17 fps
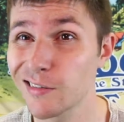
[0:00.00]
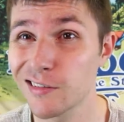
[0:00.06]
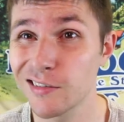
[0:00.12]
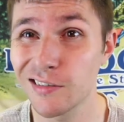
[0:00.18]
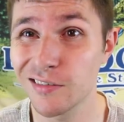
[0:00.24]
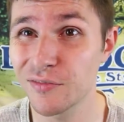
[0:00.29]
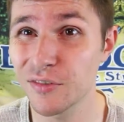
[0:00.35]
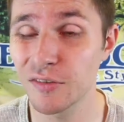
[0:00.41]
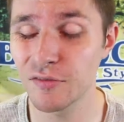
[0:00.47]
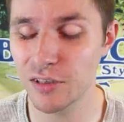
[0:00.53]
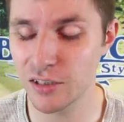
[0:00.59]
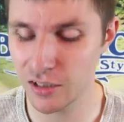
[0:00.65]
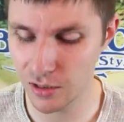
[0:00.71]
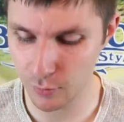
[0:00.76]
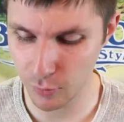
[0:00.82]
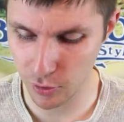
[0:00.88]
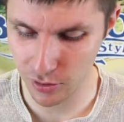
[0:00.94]
and if I find
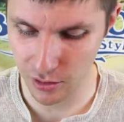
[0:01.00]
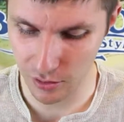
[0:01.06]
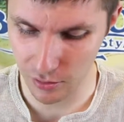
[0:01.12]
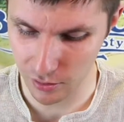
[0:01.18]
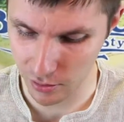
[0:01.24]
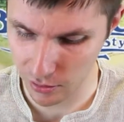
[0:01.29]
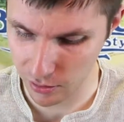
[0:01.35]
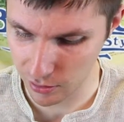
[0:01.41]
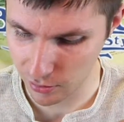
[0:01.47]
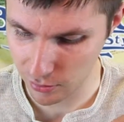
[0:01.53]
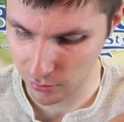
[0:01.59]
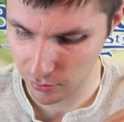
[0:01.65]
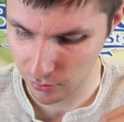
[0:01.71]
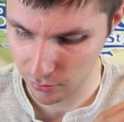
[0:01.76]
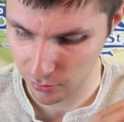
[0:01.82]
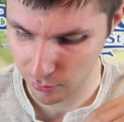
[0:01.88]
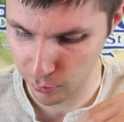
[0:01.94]
any more, I'll
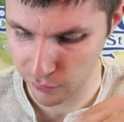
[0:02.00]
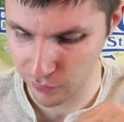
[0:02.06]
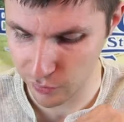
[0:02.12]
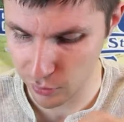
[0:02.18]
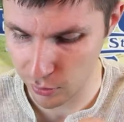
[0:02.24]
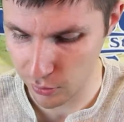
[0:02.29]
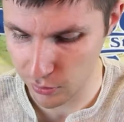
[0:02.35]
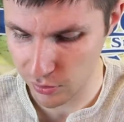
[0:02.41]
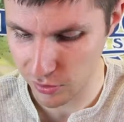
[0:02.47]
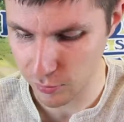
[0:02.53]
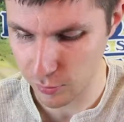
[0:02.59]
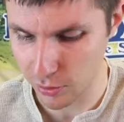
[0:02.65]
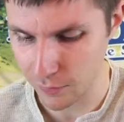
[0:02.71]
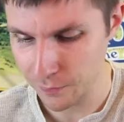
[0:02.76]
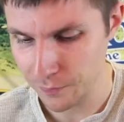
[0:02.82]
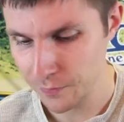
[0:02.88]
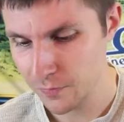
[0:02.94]
review those as
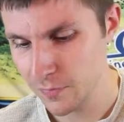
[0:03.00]
well.